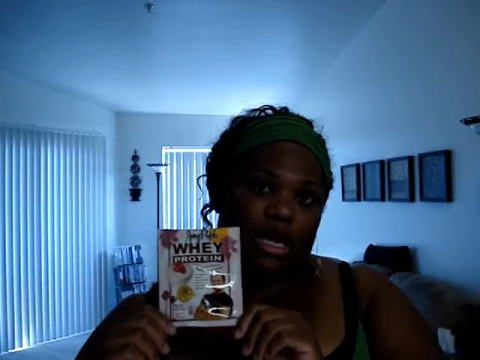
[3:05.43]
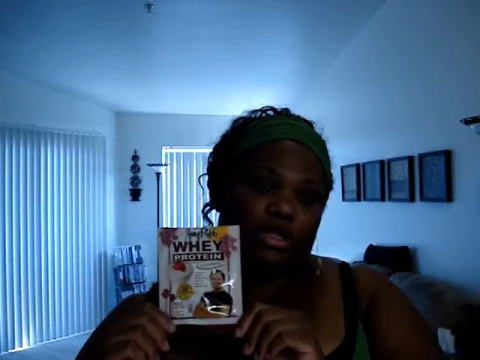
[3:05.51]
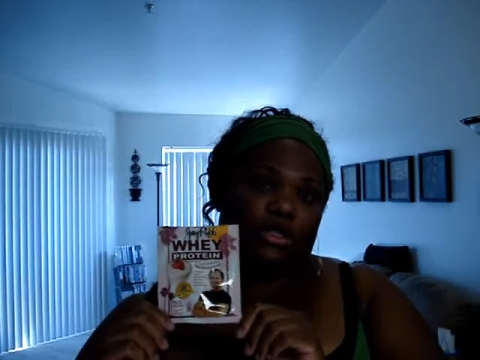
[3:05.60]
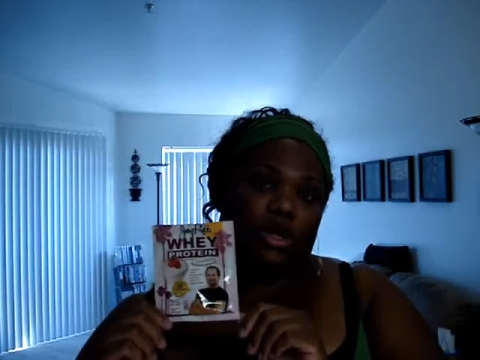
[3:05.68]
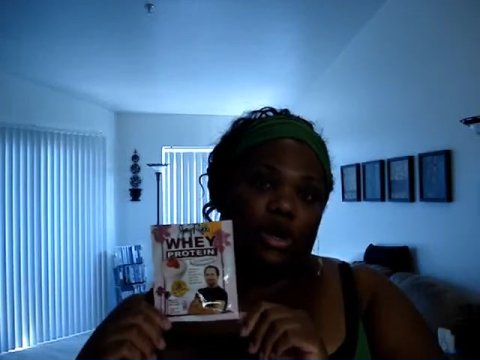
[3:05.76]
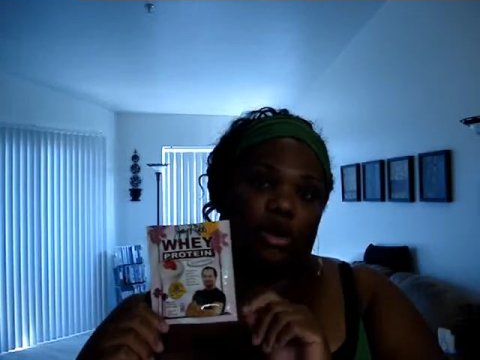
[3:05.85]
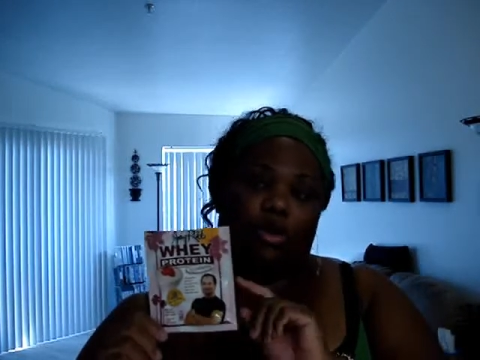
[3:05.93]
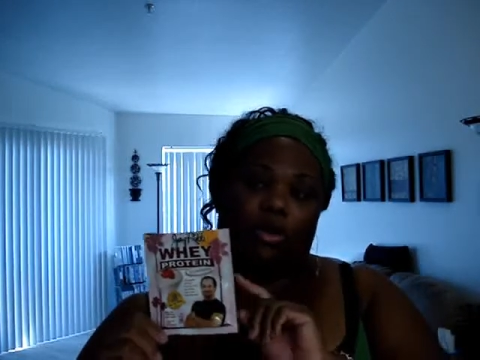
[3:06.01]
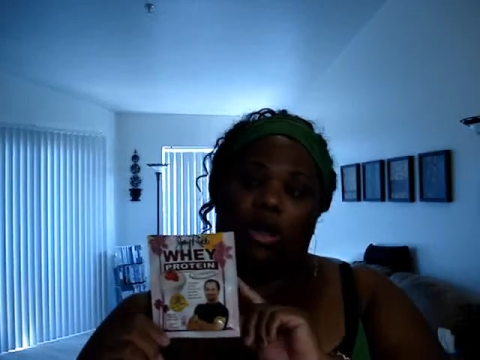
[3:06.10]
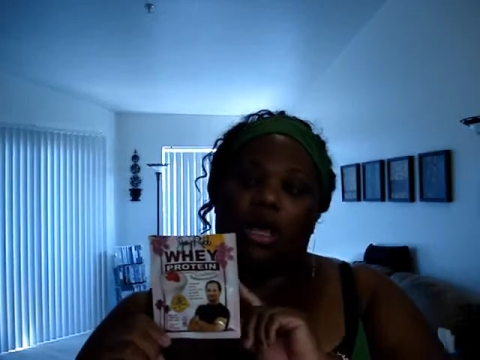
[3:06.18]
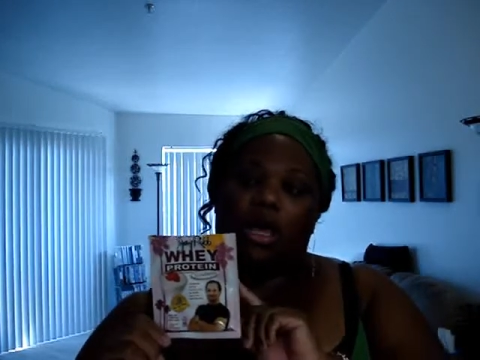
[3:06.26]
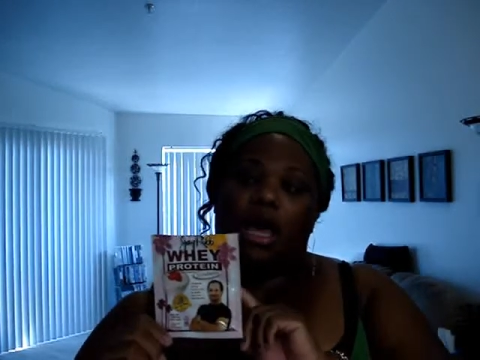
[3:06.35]
And
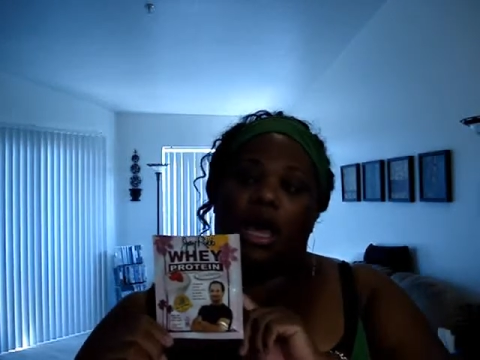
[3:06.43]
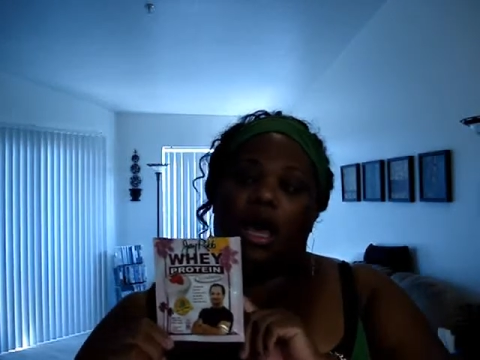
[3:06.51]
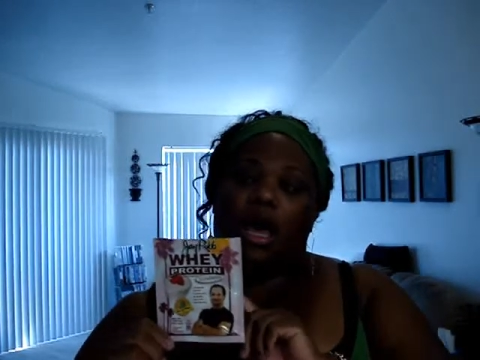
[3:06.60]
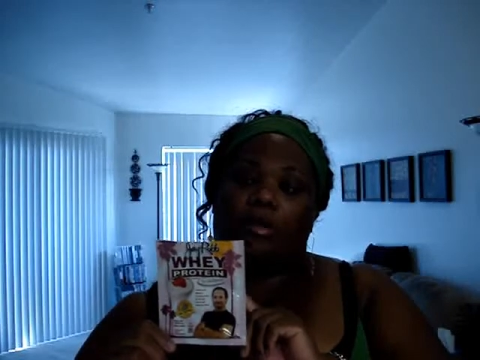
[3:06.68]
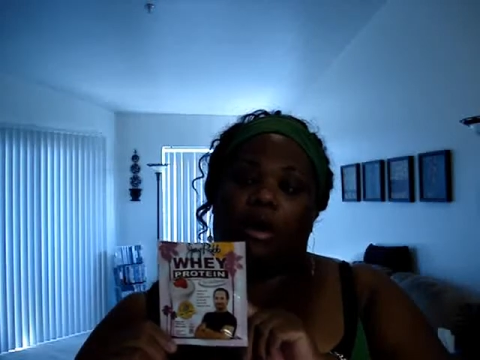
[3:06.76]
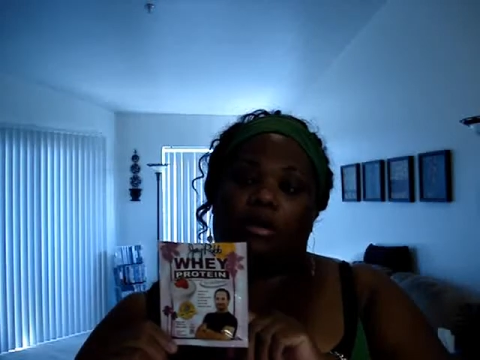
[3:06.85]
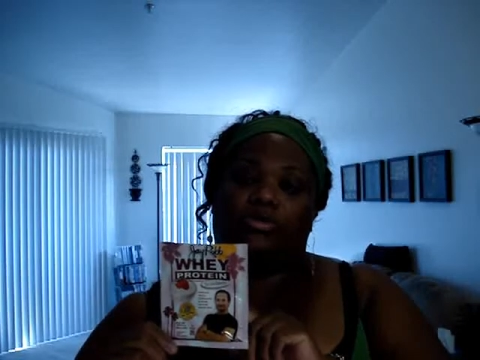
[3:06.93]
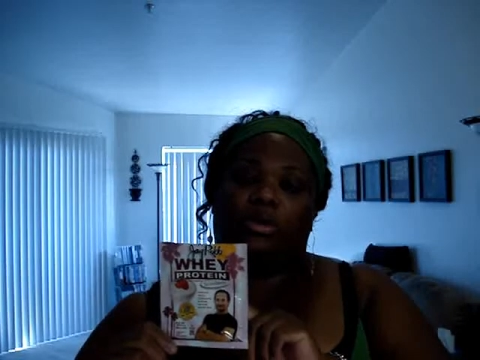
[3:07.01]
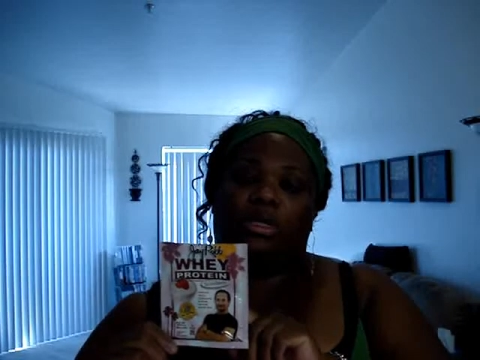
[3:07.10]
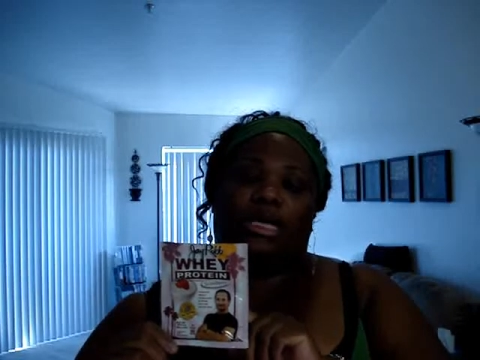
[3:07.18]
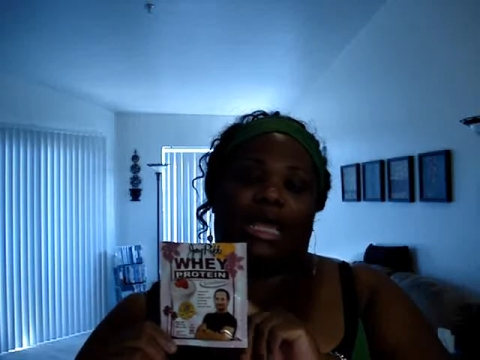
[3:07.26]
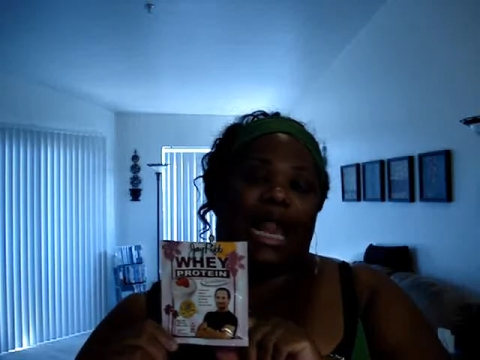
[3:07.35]
so um, I was
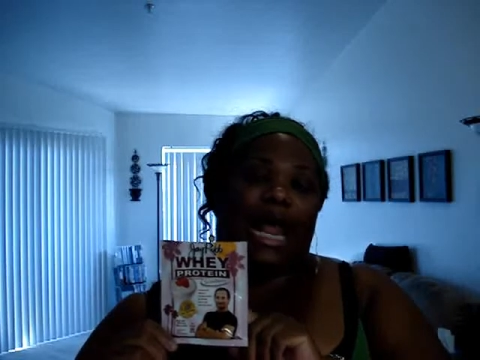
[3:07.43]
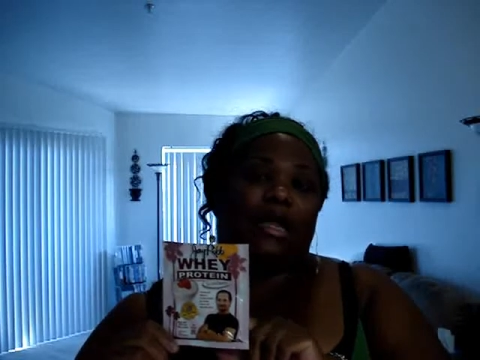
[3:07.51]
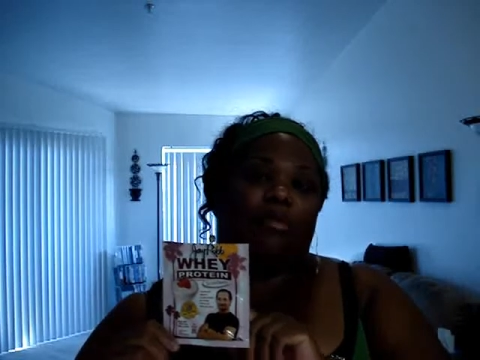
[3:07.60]
really glad I